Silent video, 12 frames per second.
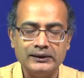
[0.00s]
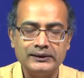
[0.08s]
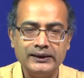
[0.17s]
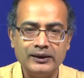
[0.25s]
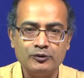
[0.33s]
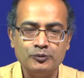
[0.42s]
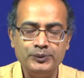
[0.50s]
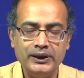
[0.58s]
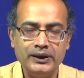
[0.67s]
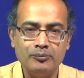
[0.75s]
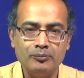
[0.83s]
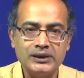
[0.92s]
there would
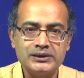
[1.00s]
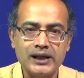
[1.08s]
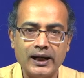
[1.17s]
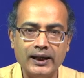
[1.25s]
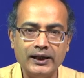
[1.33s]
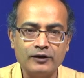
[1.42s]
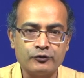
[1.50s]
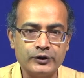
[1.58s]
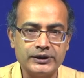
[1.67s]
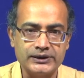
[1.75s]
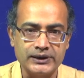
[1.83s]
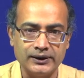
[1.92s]
be a much higher
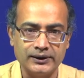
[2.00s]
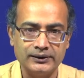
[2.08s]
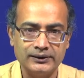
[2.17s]
friction,